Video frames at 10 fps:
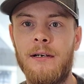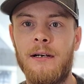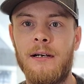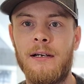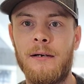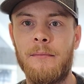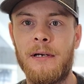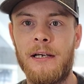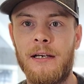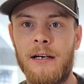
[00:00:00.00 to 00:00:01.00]
I am
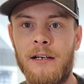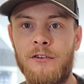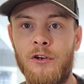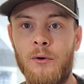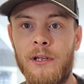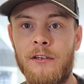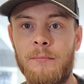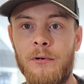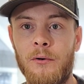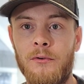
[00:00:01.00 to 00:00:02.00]
a Togans
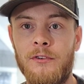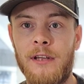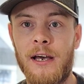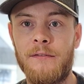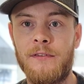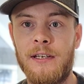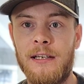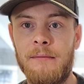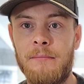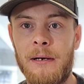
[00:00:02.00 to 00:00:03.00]
Pro staff
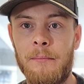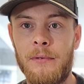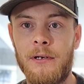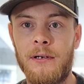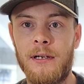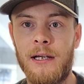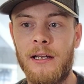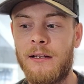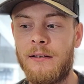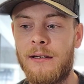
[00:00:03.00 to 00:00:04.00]
team member,
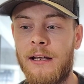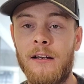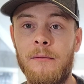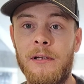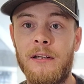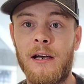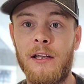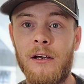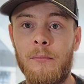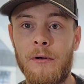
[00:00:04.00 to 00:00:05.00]
and today I'm going to be tying
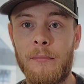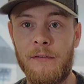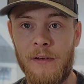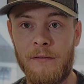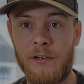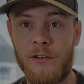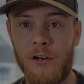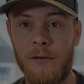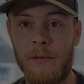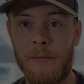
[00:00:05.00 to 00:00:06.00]
up one of my favorite Chironomid